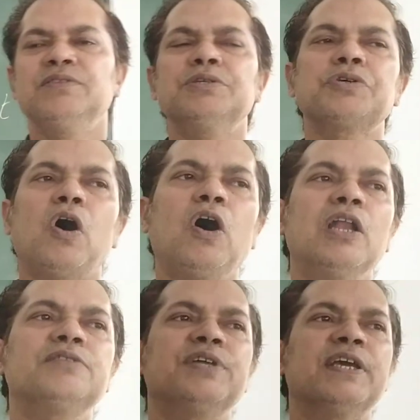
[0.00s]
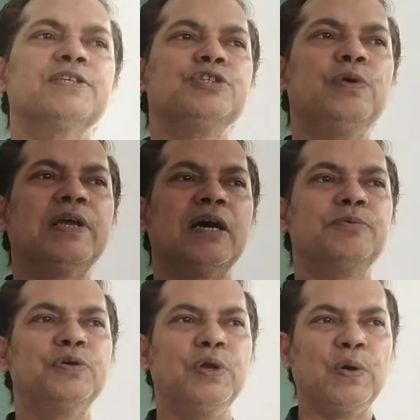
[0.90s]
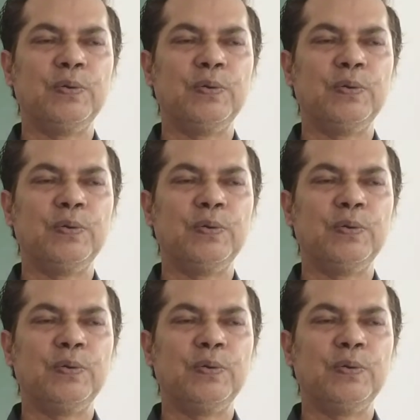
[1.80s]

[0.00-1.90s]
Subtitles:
These all things you will come to know.